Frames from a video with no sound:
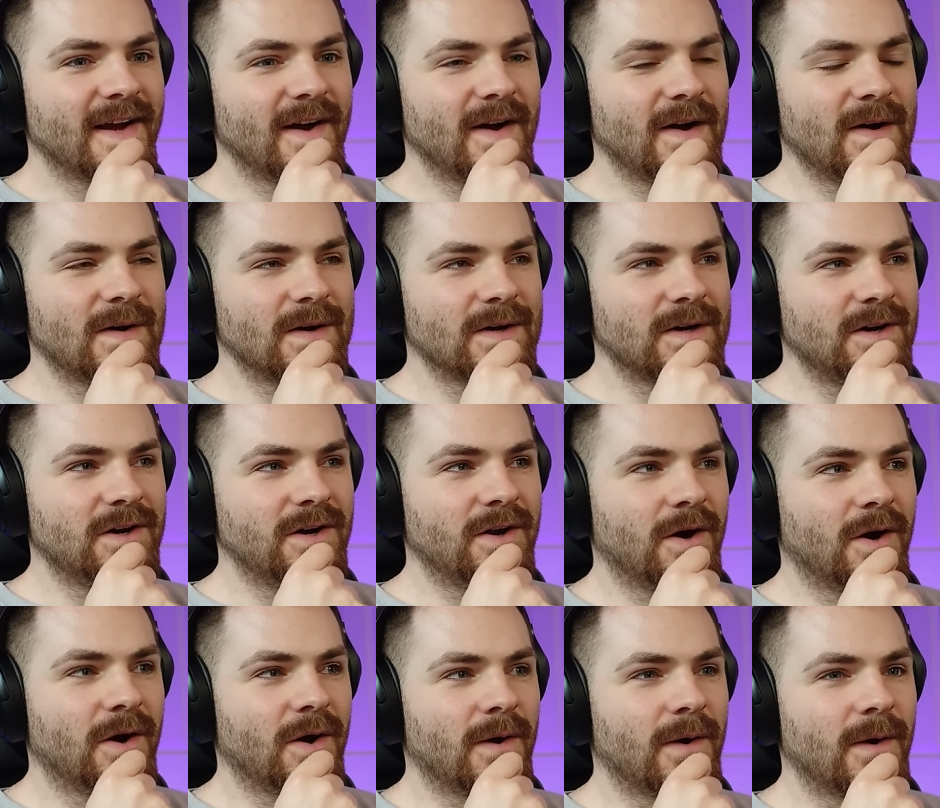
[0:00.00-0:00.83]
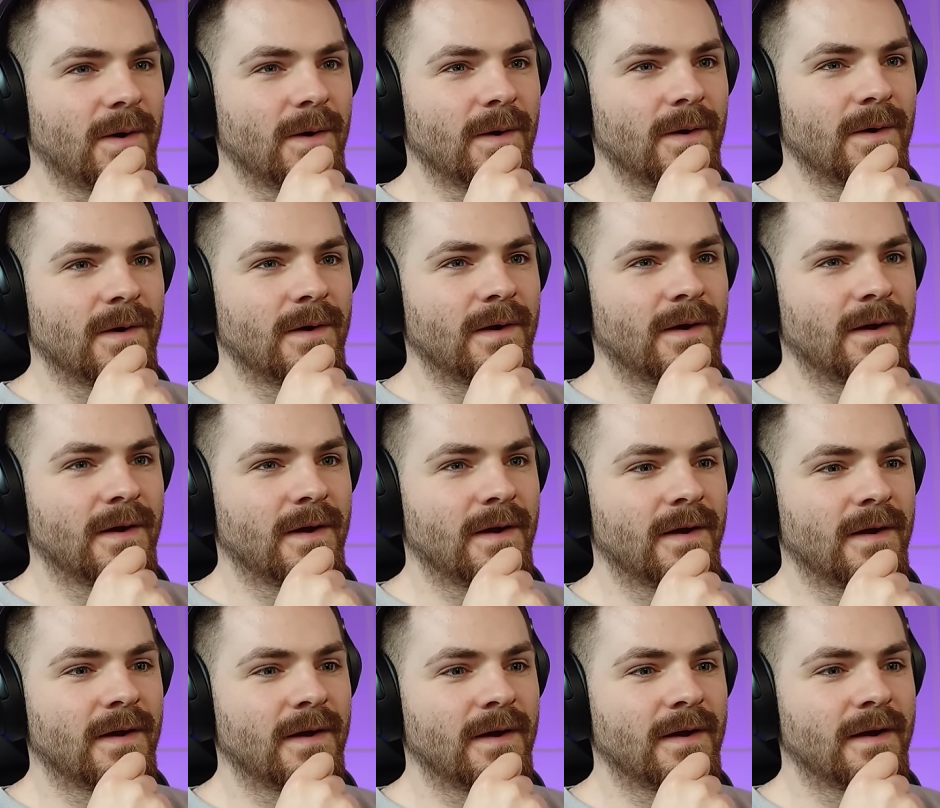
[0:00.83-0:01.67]
Oh, no.
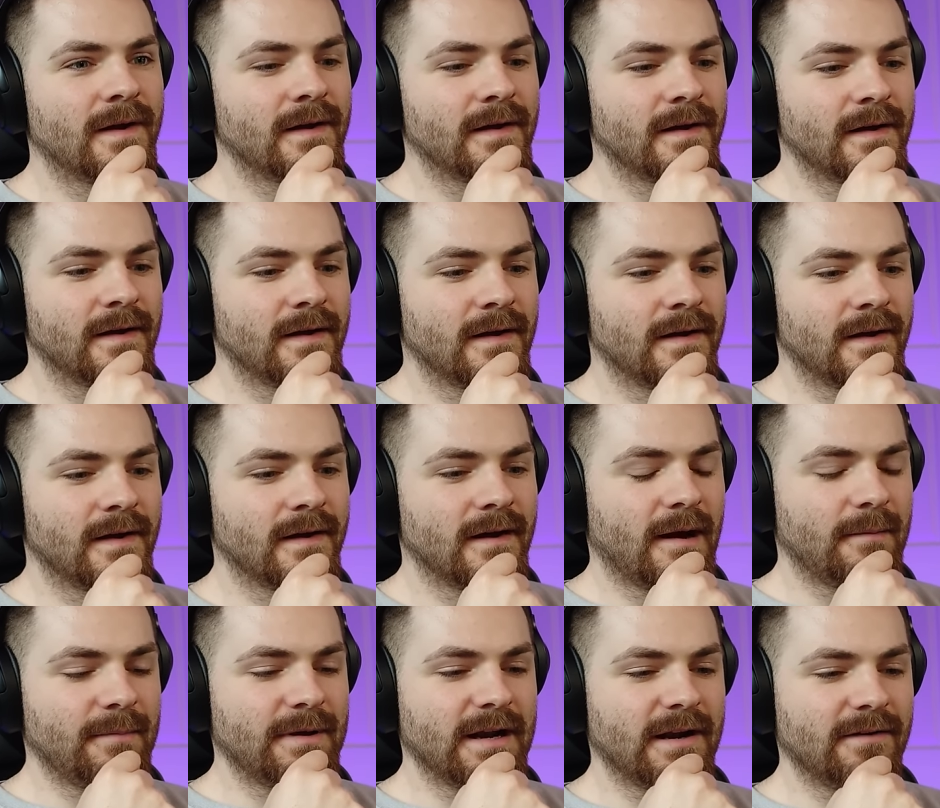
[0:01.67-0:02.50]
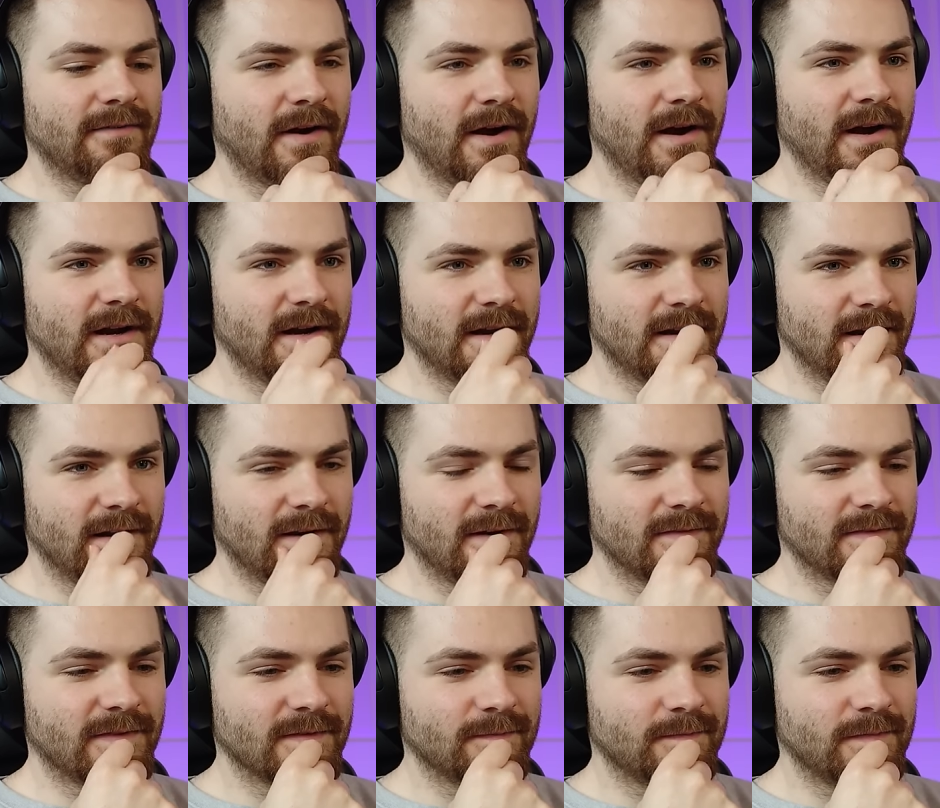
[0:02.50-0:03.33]
I mean, I've heard a
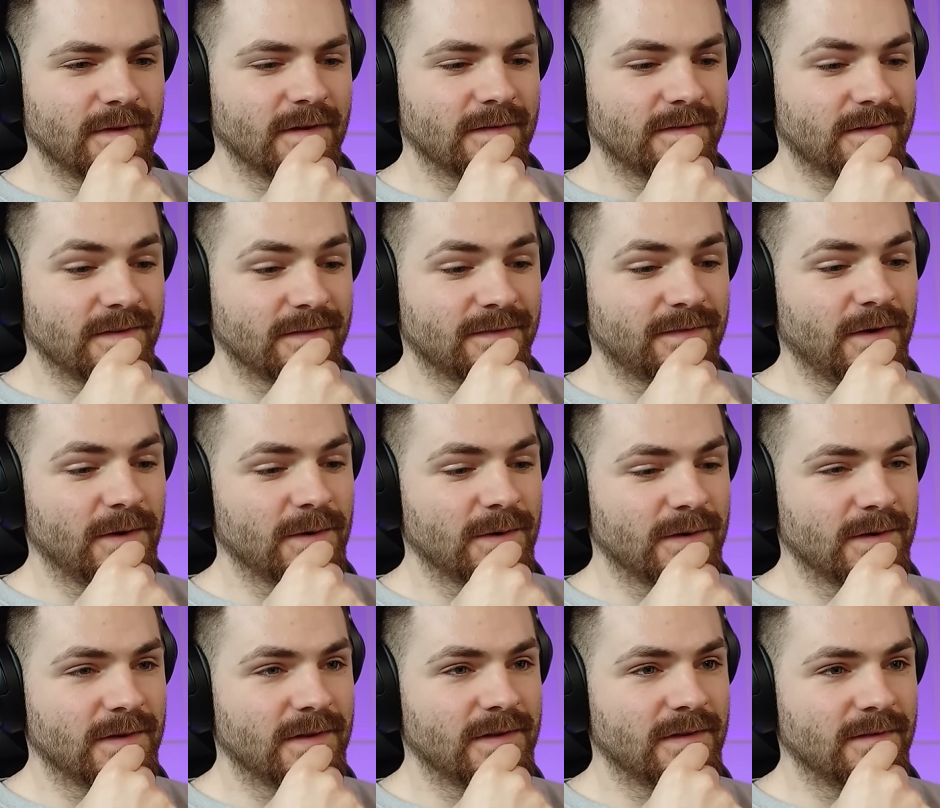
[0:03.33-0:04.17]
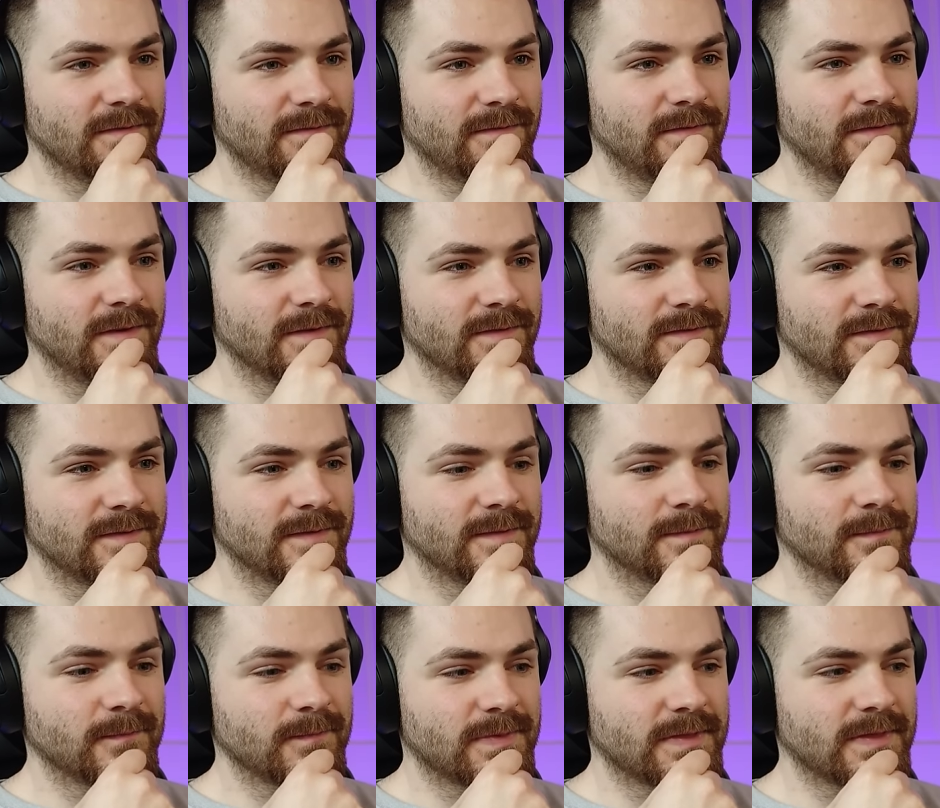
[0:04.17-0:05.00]
lot of the
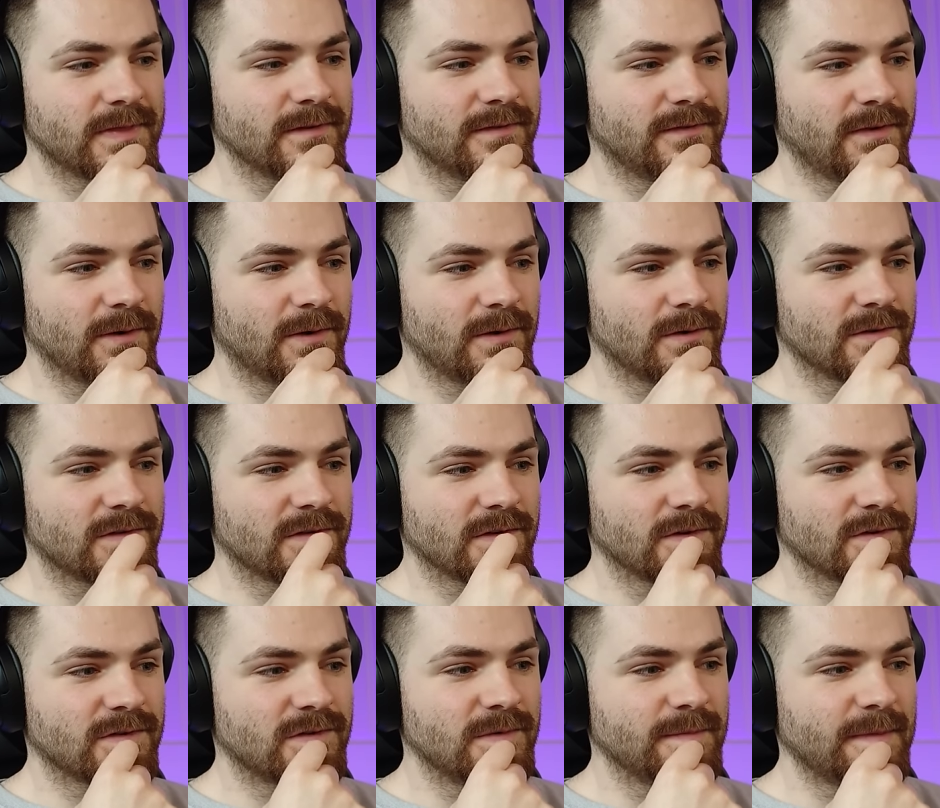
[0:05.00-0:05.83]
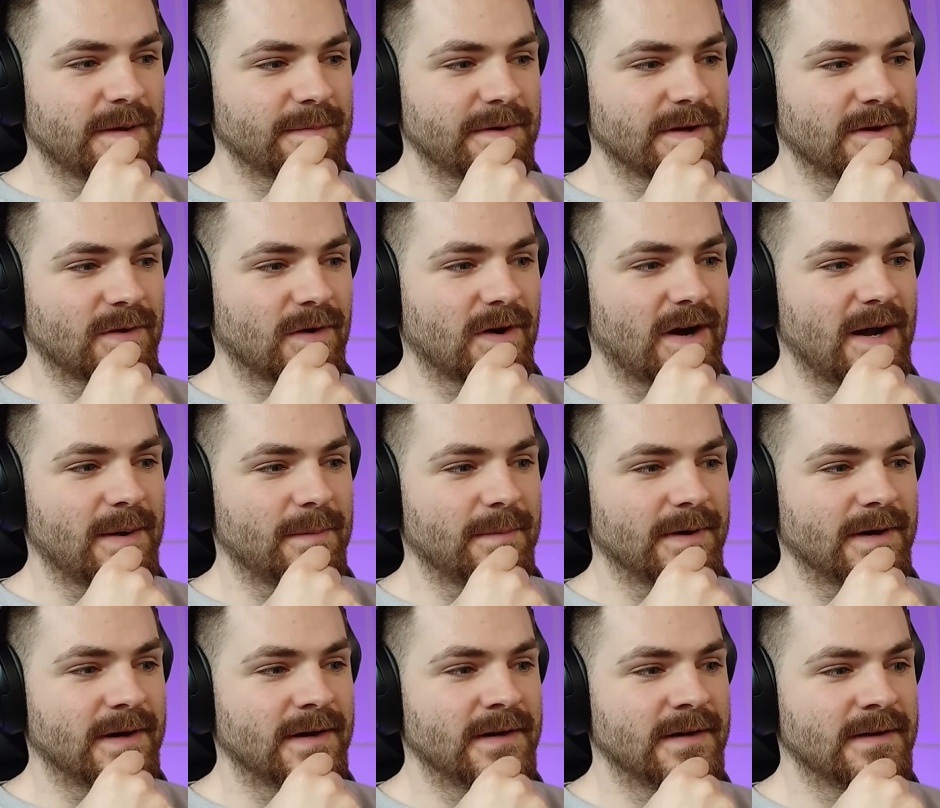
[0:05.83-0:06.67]
folklore songs do make me cry,
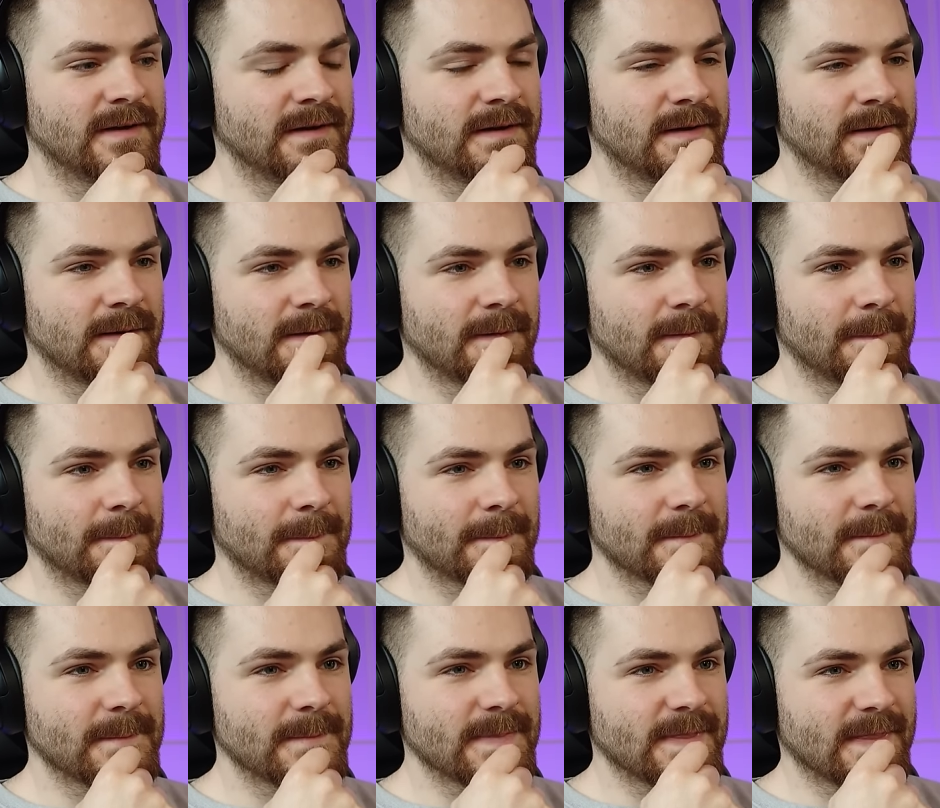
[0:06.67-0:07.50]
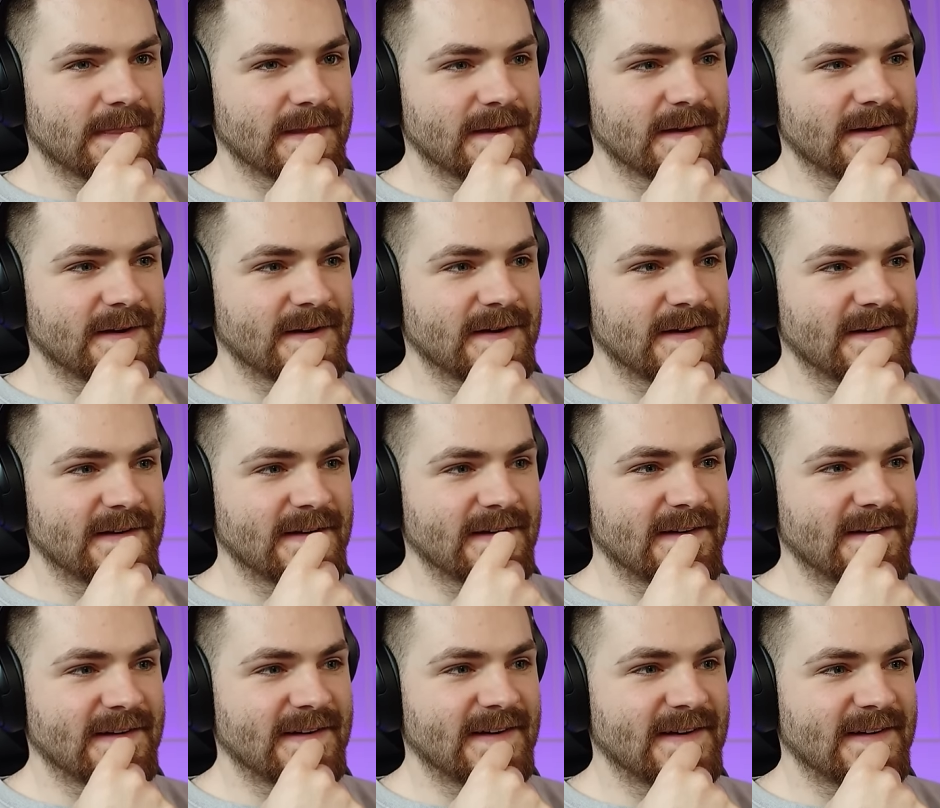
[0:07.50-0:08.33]
but
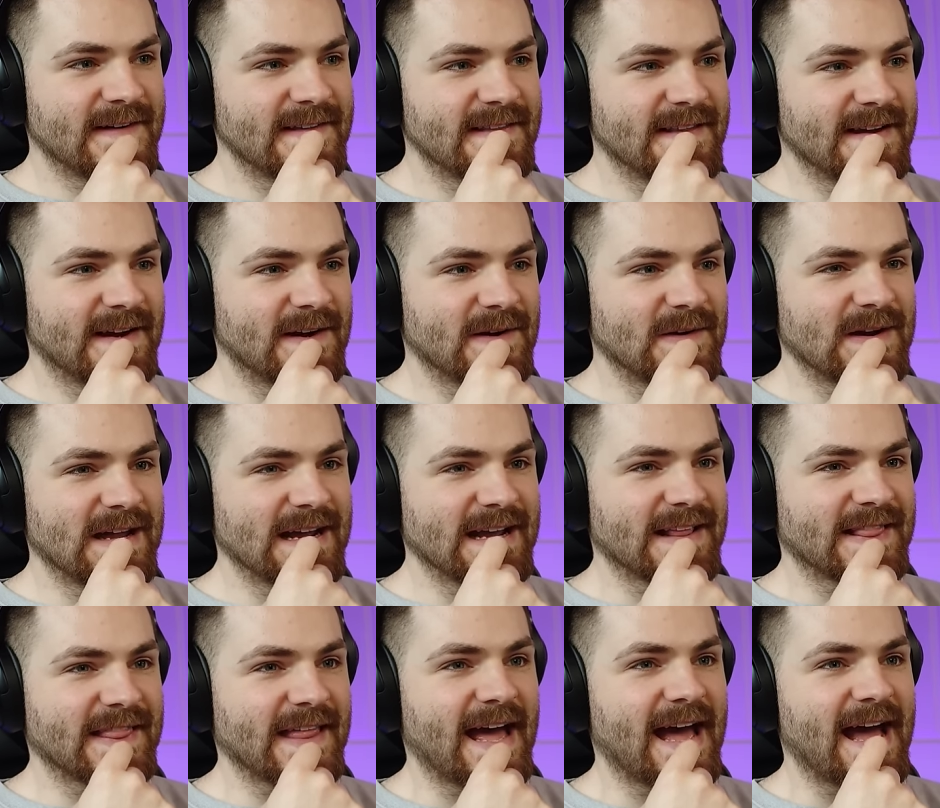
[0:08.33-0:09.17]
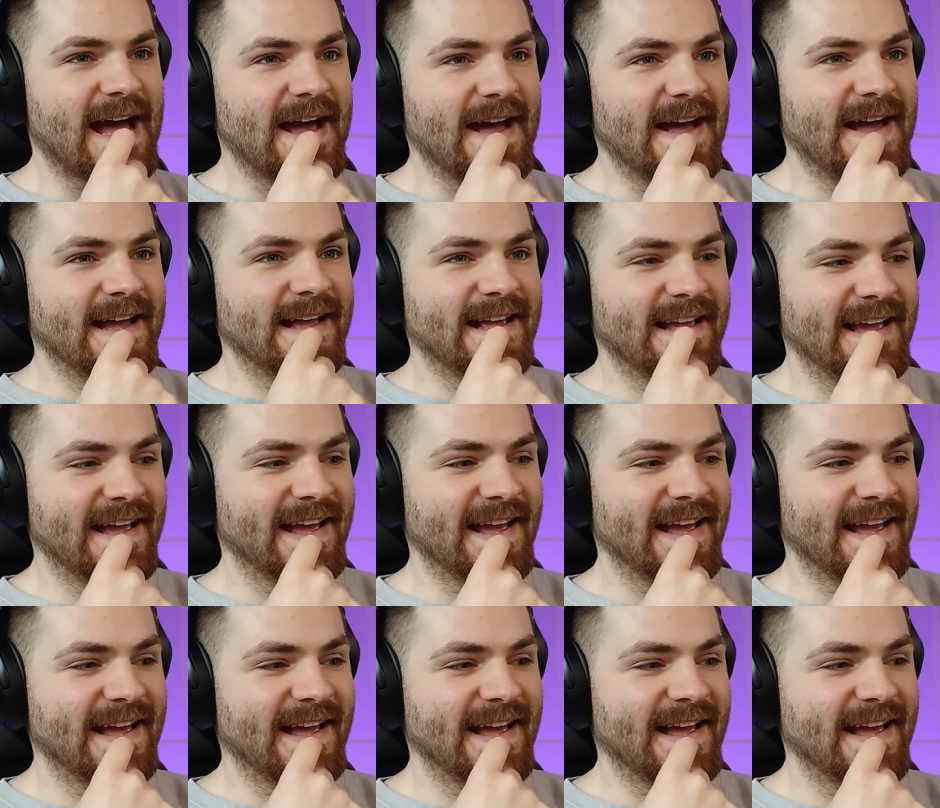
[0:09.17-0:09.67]
I don't like that.